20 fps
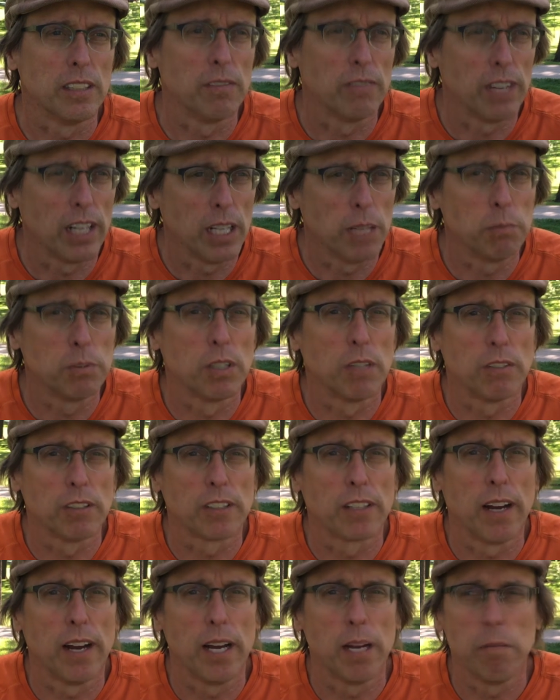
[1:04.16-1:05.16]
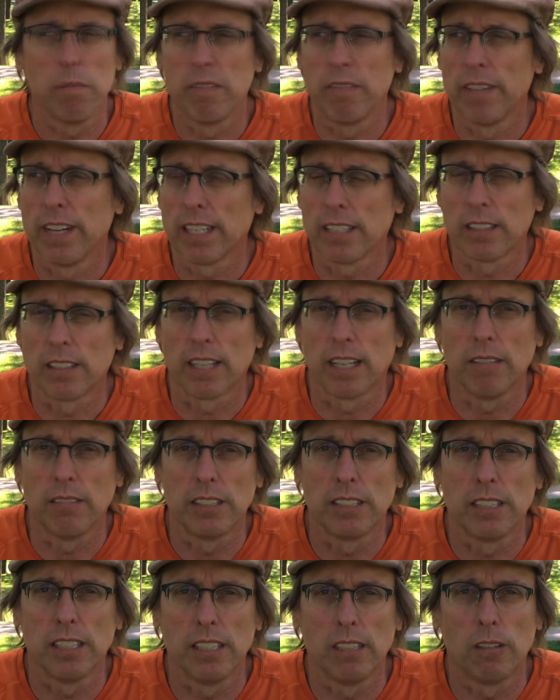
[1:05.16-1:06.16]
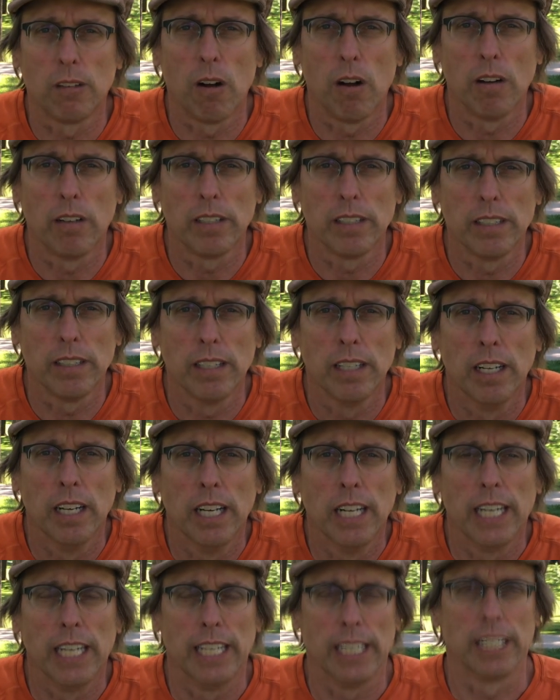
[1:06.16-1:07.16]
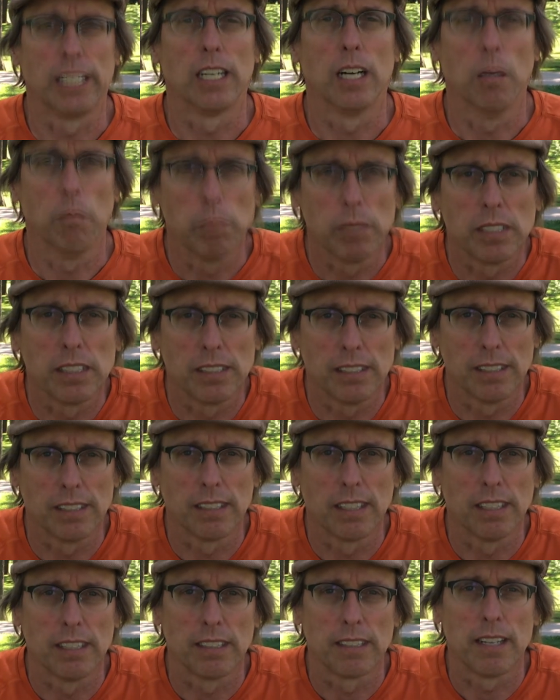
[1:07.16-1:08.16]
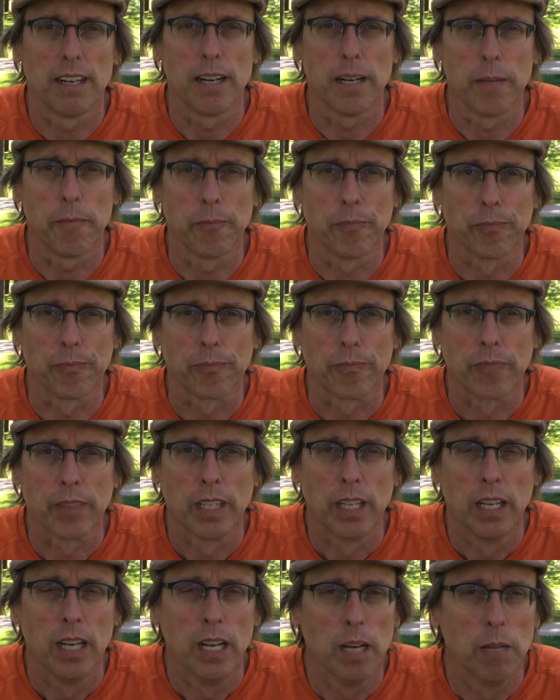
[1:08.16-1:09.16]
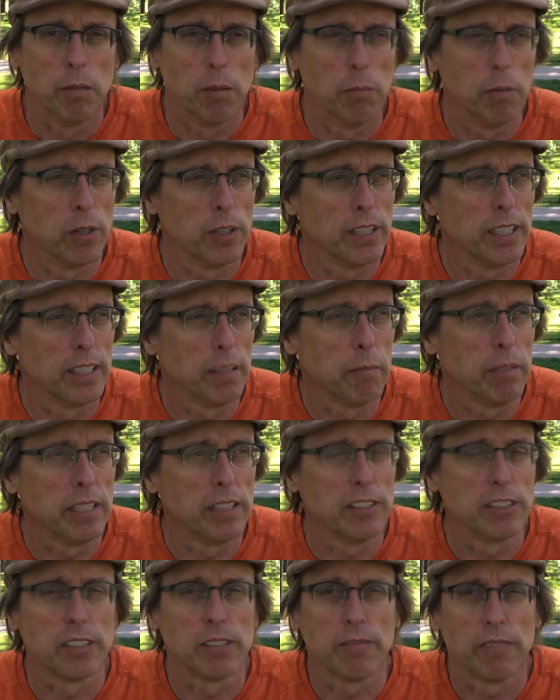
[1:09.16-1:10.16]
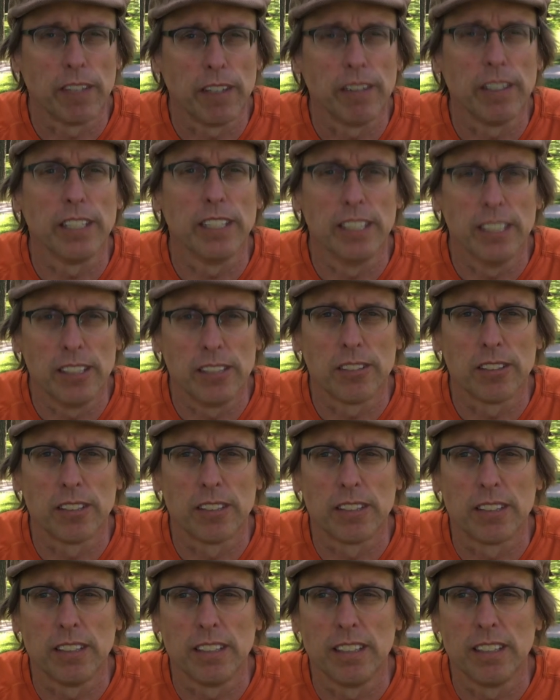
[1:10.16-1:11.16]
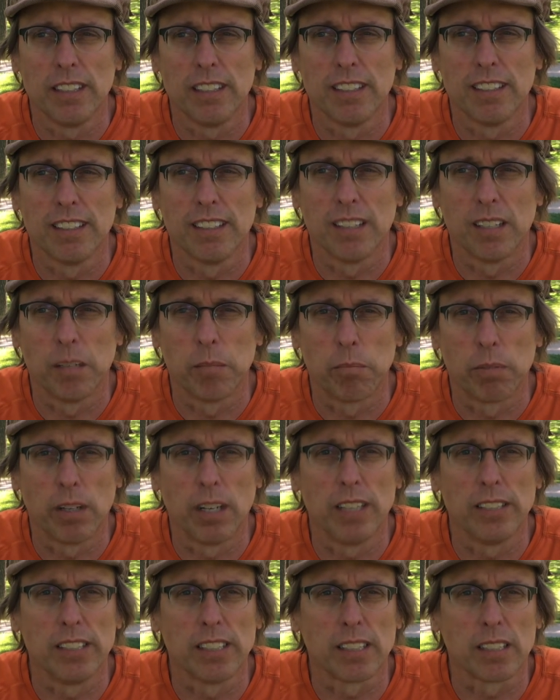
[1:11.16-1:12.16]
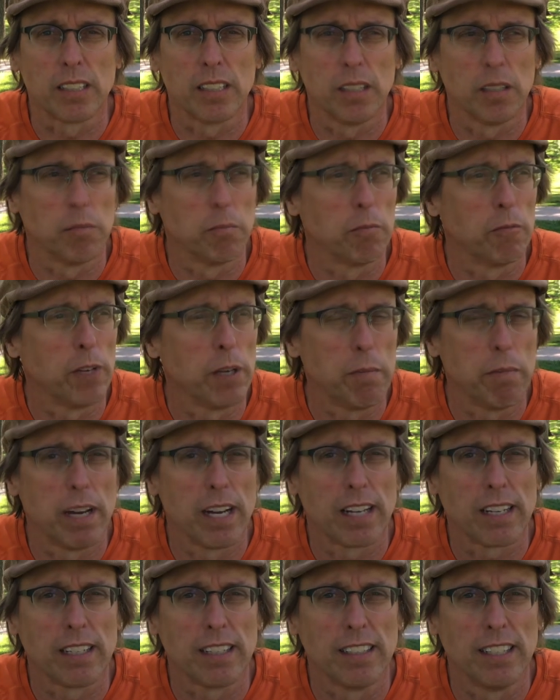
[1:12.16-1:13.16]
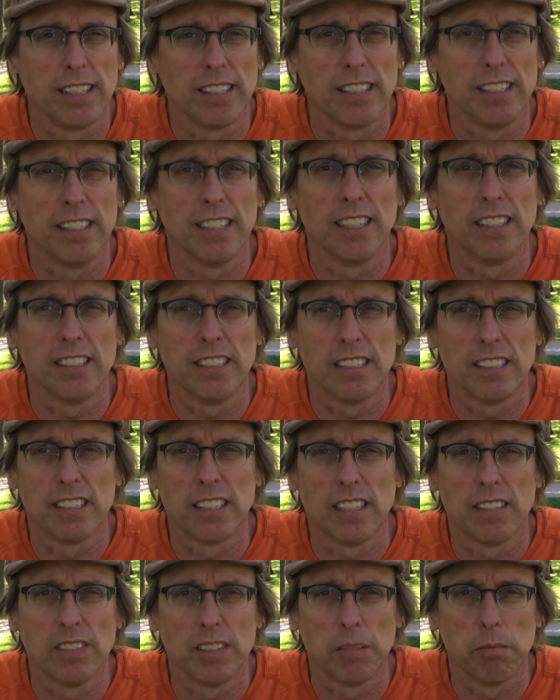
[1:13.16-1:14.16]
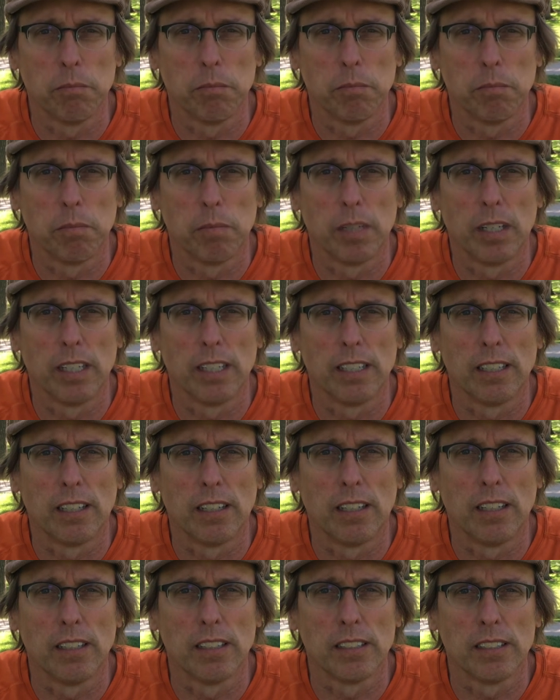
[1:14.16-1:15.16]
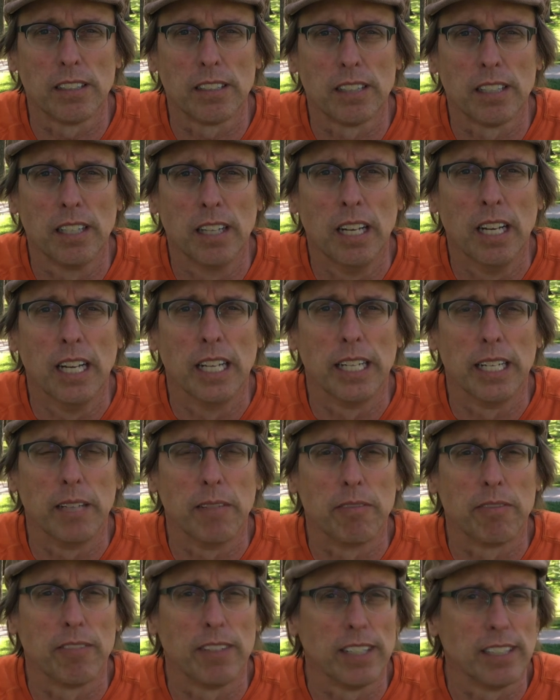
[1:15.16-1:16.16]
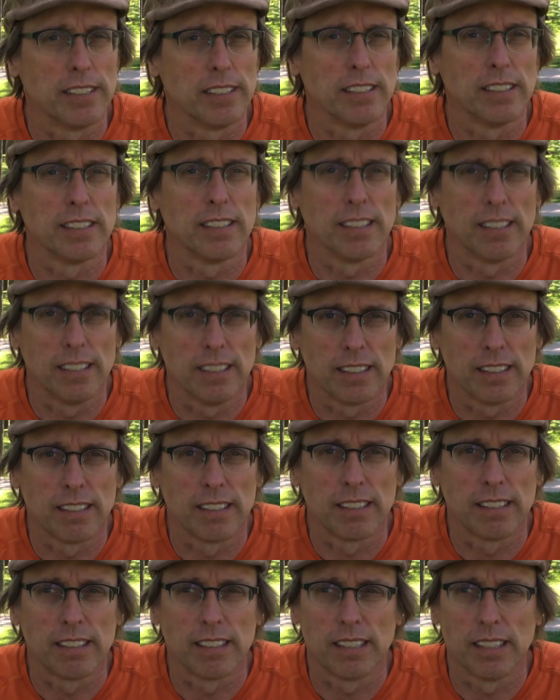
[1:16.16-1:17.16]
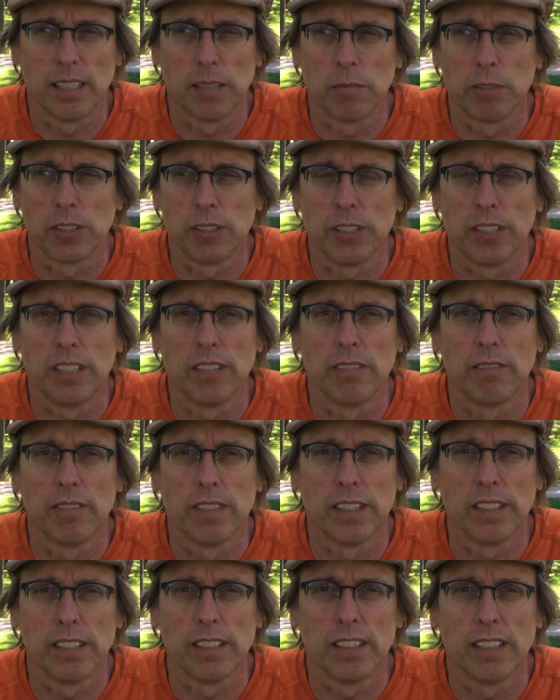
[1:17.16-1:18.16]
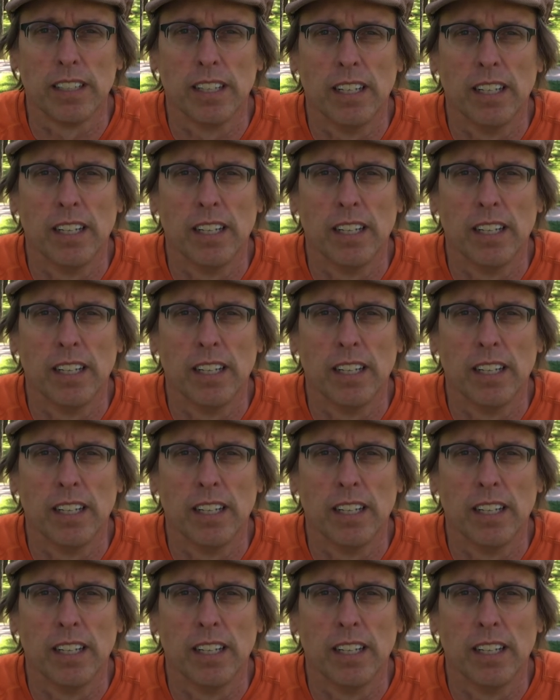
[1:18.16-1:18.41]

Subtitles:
develops over time. In fact, I would say drawing encompasses time. But more than, I mean, there's a very interesting project done way back in 1997 by an artist named Francis Alice, and I'm sure you can find it,